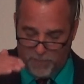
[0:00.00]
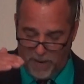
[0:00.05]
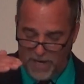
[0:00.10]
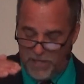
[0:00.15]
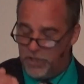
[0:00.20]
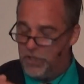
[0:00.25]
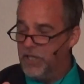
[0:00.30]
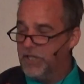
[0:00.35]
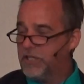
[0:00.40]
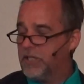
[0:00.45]

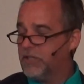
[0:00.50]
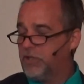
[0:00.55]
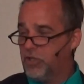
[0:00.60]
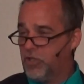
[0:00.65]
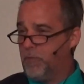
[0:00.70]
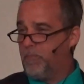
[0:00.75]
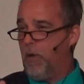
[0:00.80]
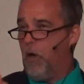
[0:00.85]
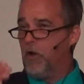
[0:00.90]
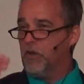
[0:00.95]
by
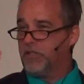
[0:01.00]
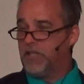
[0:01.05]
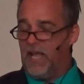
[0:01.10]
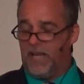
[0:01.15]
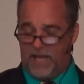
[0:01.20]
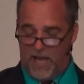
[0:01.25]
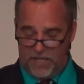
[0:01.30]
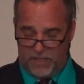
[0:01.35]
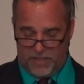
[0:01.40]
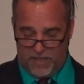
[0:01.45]
Jesus' opponents,
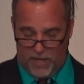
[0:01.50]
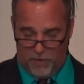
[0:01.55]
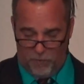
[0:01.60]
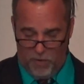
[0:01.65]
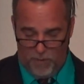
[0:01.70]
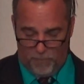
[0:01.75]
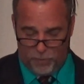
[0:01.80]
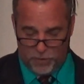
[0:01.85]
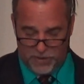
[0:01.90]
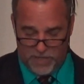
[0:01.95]
like I said,
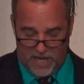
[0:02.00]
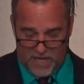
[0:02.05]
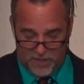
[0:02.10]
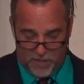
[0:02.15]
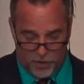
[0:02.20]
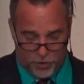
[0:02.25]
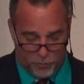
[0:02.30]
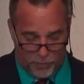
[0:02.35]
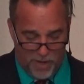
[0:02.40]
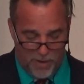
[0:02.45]
representing
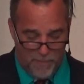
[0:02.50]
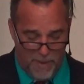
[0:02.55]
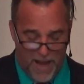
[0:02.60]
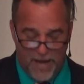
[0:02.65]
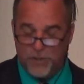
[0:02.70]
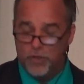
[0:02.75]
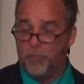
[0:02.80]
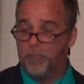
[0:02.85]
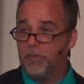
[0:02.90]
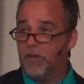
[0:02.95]
the 3
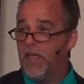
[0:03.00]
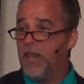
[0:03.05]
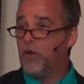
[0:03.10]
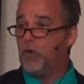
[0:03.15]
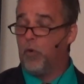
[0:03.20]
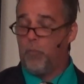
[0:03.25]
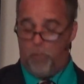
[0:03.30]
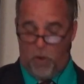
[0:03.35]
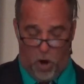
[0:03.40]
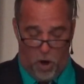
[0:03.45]
major
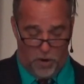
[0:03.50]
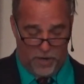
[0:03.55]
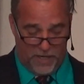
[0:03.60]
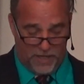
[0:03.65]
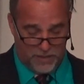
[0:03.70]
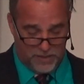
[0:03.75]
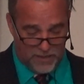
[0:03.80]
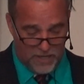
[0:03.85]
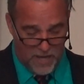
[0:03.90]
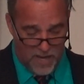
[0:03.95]
political
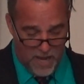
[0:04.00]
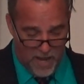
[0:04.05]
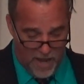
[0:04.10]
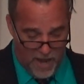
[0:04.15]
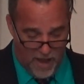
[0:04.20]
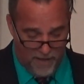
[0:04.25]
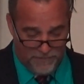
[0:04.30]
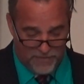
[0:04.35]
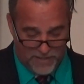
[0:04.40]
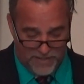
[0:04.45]
parties
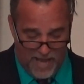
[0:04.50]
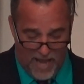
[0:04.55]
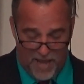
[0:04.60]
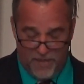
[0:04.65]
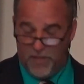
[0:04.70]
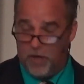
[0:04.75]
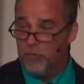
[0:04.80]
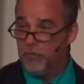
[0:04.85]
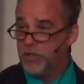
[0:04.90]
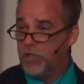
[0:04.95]
of the
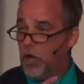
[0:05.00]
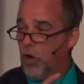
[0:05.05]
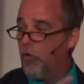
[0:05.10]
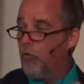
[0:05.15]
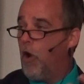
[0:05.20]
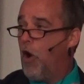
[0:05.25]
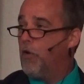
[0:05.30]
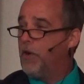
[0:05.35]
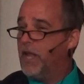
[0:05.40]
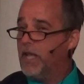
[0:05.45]
day. There was the
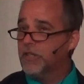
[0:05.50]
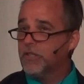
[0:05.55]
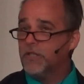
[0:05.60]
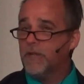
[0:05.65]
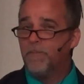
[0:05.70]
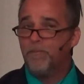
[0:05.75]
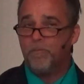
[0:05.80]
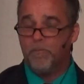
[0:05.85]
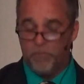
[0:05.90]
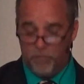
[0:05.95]
Herodians,
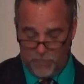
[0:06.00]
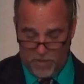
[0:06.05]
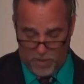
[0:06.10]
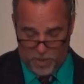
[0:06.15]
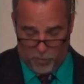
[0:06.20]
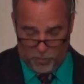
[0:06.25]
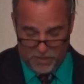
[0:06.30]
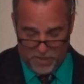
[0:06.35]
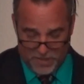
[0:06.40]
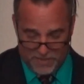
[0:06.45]

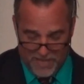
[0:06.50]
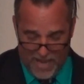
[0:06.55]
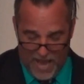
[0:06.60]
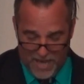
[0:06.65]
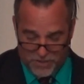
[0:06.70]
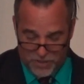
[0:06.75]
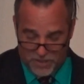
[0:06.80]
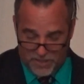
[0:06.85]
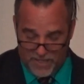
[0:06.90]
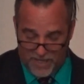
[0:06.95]
there were the
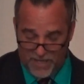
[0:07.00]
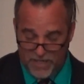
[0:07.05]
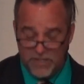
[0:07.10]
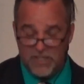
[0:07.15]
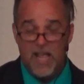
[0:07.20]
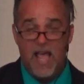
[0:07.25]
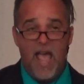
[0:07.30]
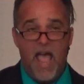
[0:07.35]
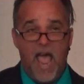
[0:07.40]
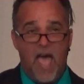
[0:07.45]

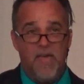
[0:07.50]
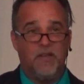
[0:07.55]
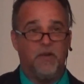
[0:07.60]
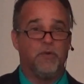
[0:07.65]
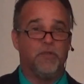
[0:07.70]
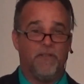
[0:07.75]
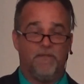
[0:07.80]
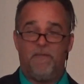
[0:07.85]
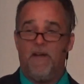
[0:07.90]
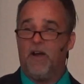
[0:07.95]
Sadducees, and there
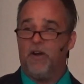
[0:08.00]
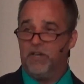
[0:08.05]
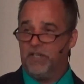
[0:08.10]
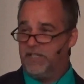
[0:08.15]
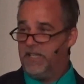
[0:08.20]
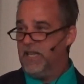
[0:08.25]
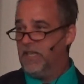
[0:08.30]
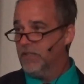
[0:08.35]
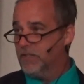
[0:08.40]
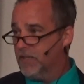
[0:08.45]
were the
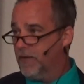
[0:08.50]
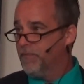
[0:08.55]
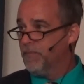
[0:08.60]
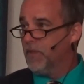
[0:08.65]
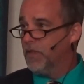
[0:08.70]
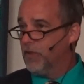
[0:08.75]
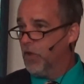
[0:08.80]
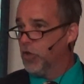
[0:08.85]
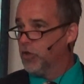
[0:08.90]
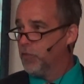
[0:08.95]
Pharisees.
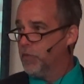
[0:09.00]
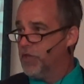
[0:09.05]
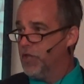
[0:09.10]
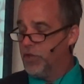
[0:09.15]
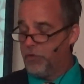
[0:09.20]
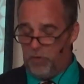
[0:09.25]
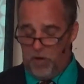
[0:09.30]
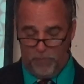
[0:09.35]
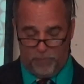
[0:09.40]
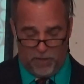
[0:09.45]
Those were
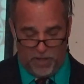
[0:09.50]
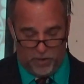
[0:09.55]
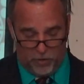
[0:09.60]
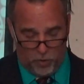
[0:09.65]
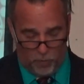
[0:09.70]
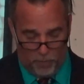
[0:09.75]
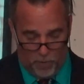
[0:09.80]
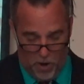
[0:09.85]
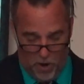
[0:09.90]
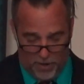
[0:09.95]
the 3
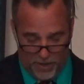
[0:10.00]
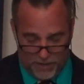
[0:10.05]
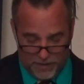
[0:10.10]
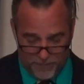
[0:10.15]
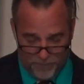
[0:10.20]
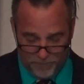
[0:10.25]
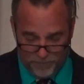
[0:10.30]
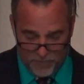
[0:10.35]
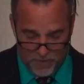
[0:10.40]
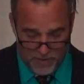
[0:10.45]
political parties.
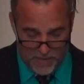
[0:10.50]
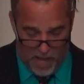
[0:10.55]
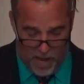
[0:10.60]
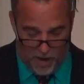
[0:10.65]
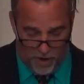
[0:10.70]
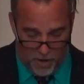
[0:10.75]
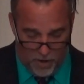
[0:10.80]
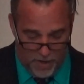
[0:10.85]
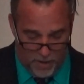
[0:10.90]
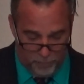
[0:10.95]

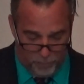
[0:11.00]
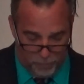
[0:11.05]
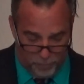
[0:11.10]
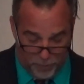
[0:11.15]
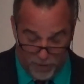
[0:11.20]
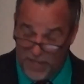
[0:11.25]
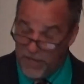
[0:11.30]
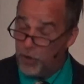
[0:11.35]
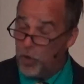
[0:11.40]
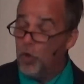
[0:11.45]
Now,
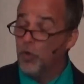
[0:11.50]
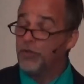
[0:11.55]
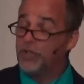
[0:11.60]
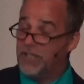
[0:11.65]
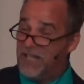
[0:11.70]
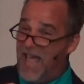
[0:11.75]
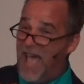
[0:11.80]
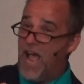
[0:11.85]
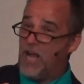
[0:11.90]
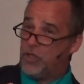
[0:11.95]

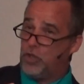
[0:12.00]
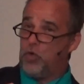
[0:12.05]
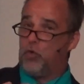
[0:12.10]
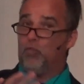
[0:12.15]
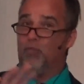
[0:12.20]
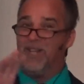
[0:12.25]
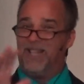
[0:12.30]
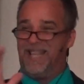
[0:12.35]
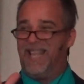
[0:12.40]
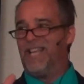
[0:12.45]

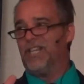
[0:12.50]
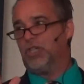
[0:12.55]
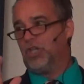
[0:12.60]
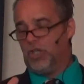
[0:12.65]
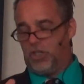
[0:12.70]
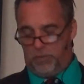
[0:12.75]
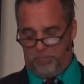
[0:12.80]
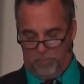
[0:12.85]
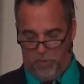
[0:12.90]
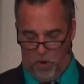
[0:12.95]

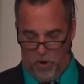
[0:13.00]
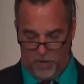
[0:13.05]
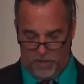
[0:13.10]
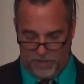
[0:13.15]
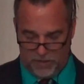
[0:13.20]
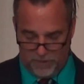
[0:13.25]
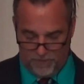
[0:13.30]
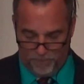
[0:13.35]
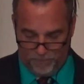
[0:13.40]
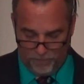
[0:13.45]
political/religious
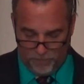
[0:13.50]
parties.